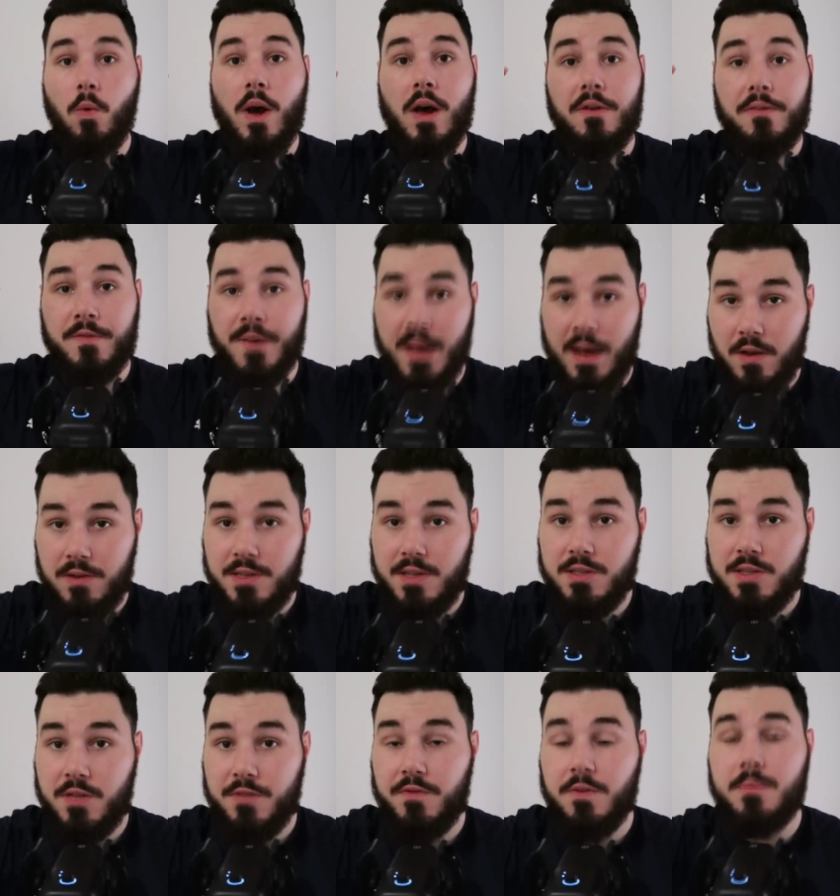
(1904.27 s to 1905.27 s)
where
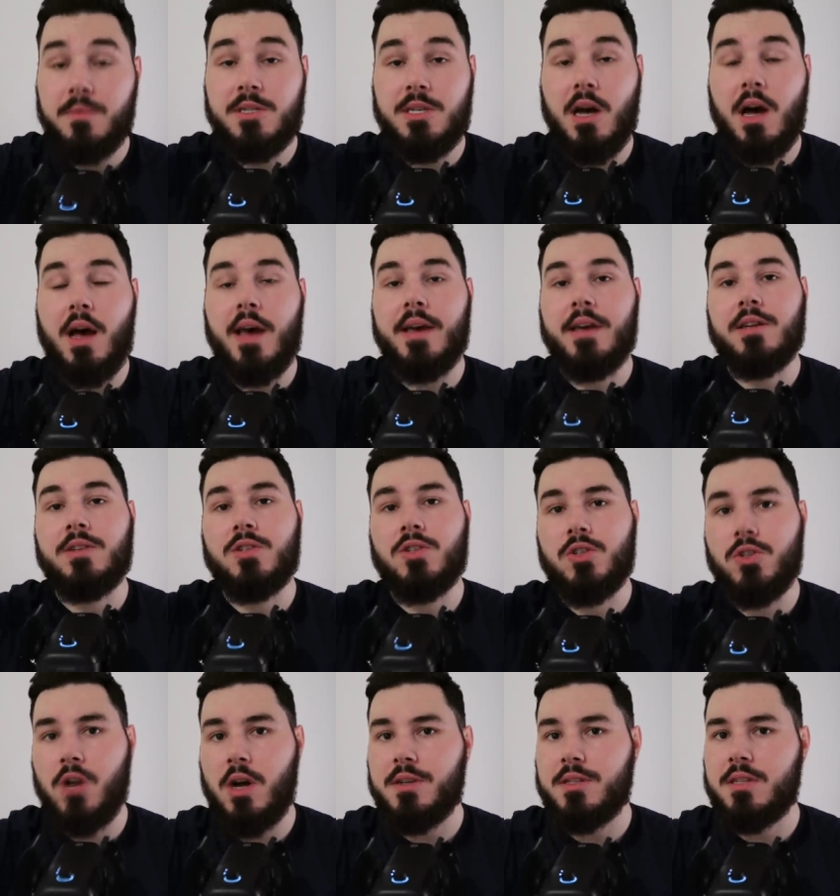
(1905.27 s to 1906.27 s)
thousands of them die
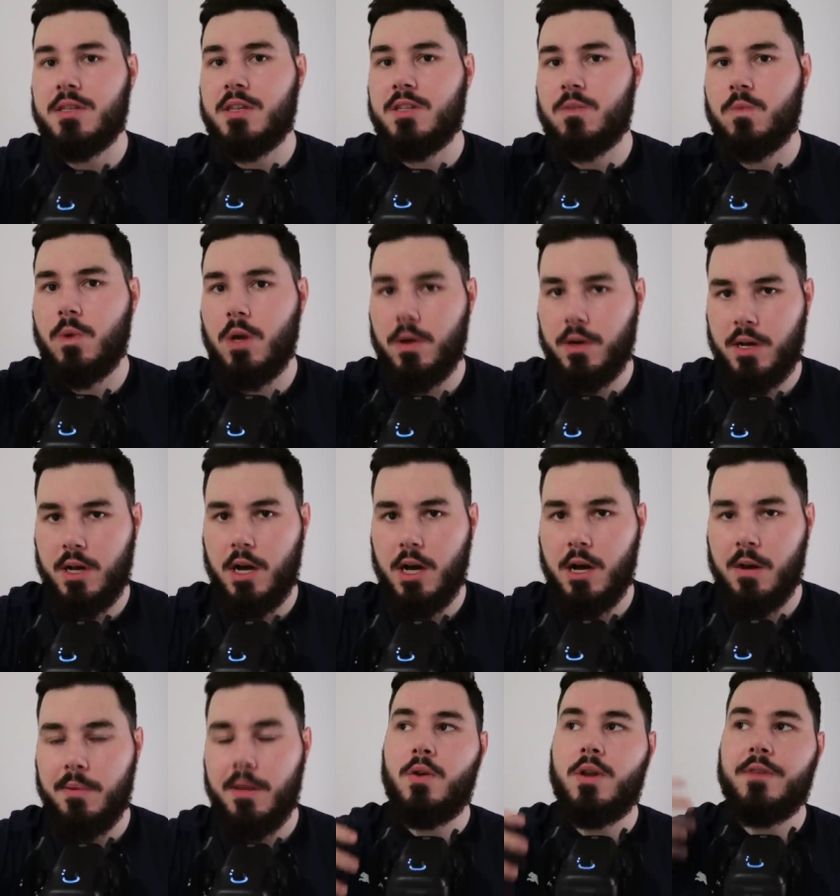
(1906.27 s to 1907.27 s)
constructing this World
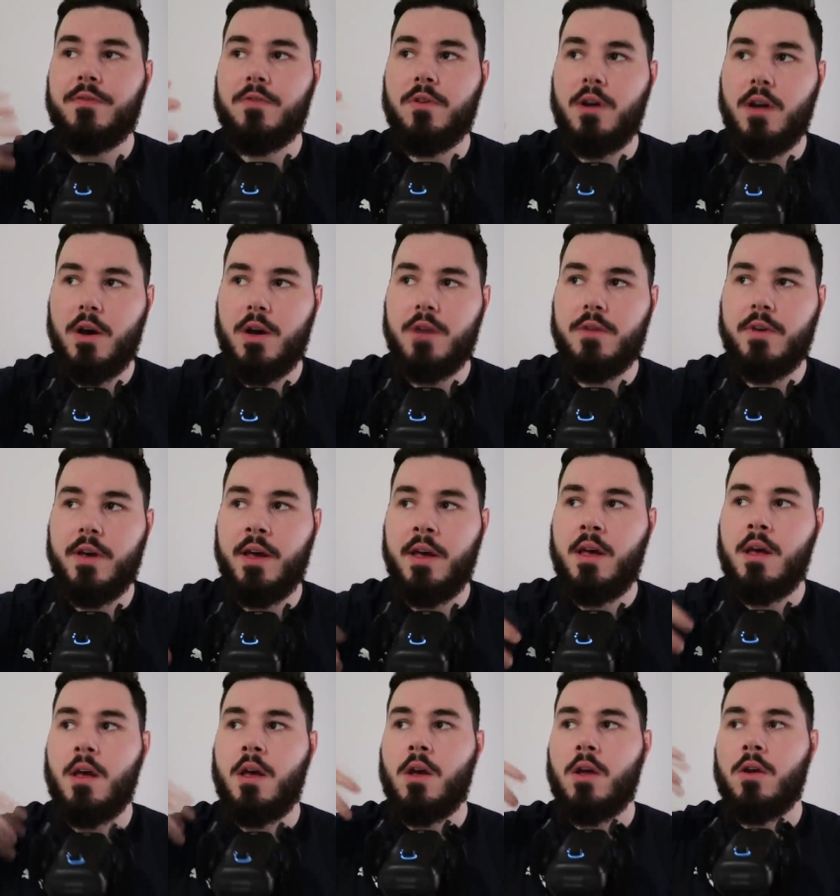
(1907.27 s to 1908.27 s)
Cup, only for a load of it
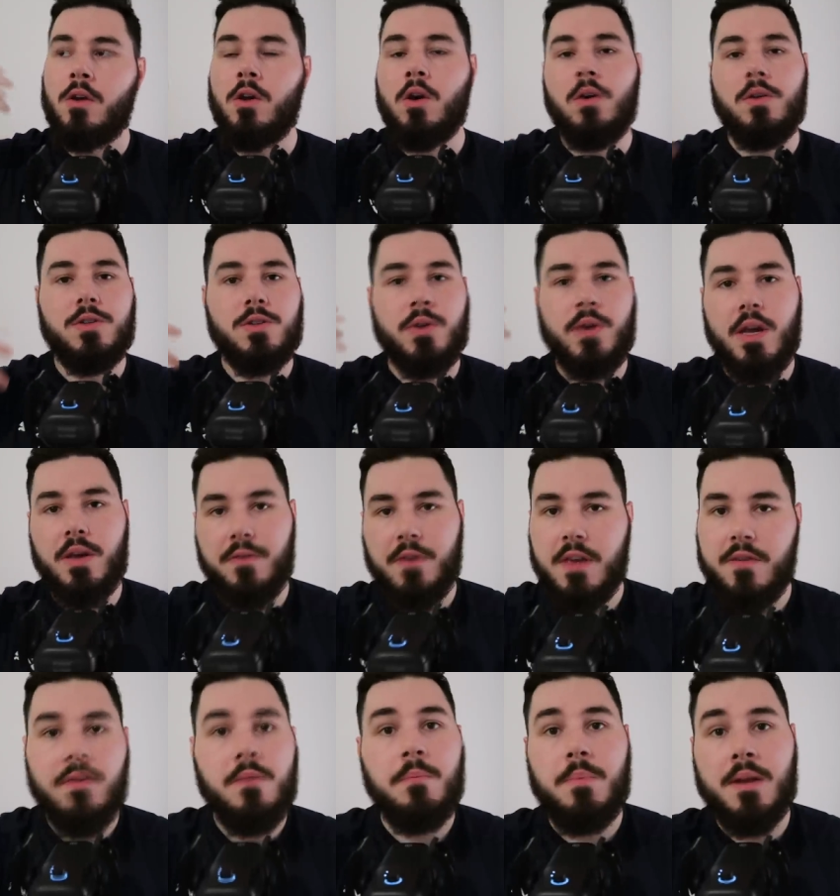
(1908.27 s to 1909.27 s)
not to have
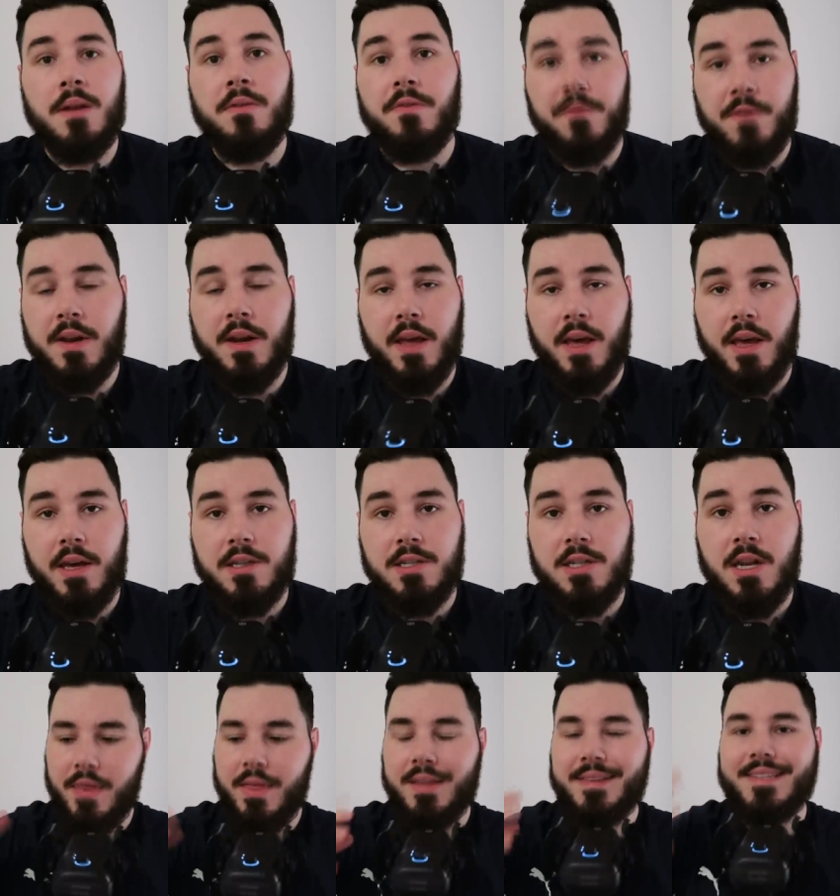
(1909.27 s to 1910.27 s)
even been
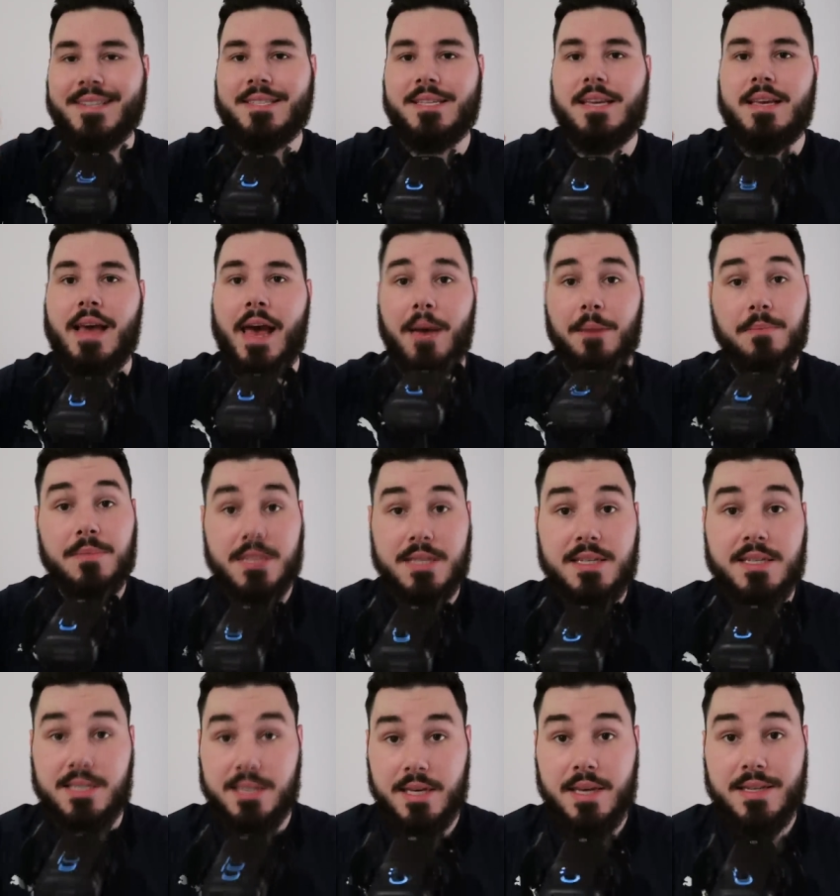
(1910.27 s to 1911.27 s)
finished, and then to see
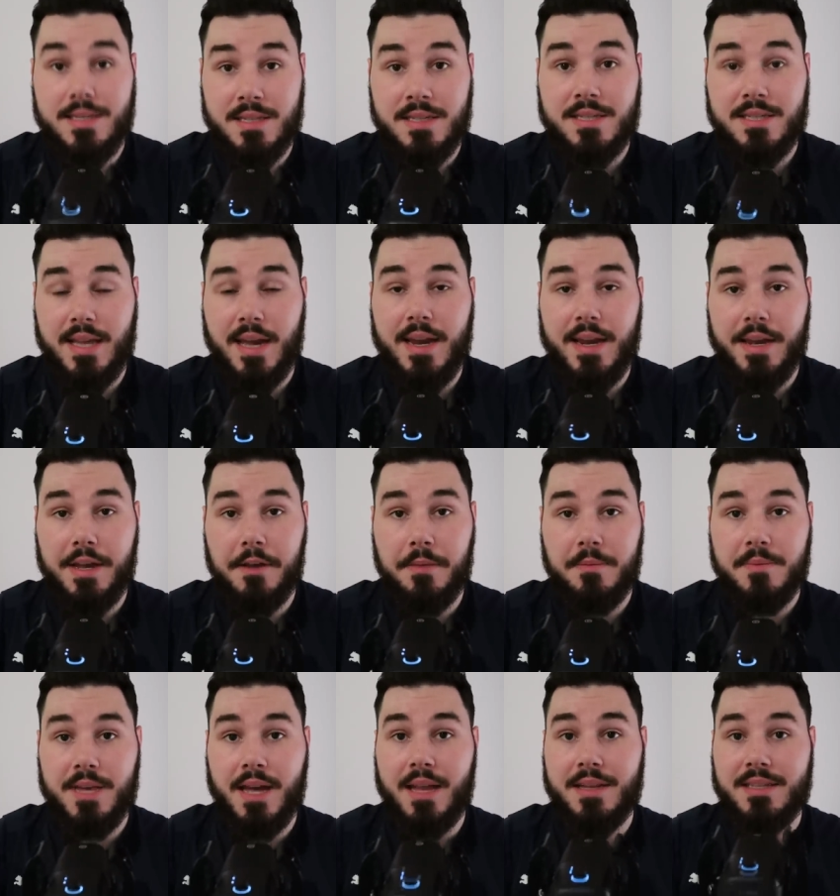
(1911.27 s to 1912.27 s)
empty seats in
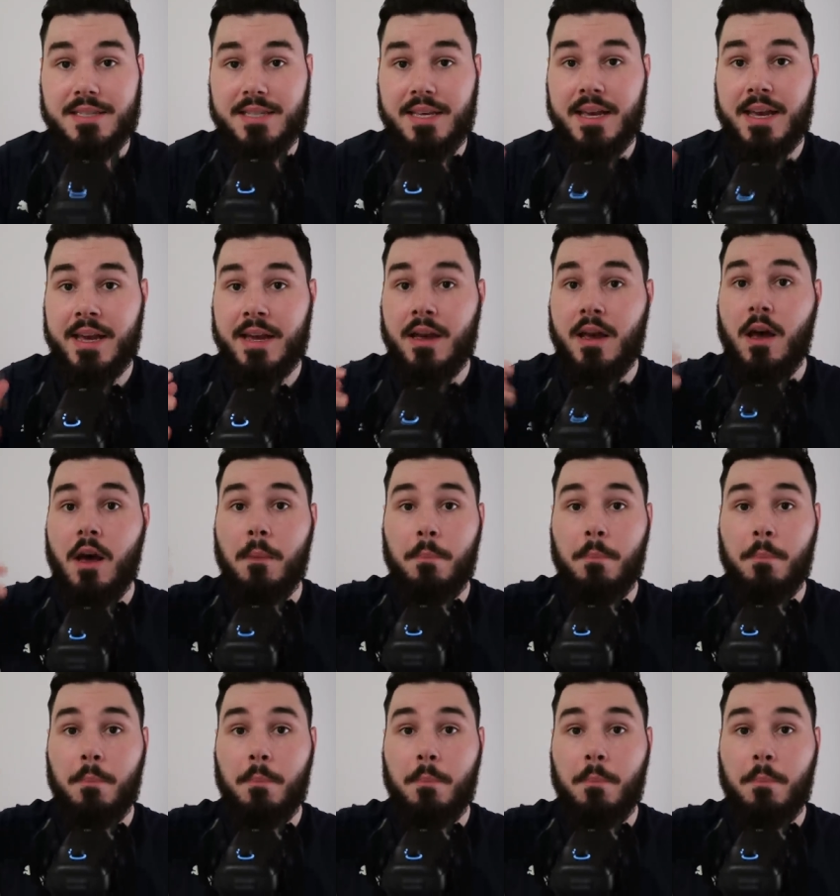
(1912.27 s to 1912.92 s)
stadiums and seeing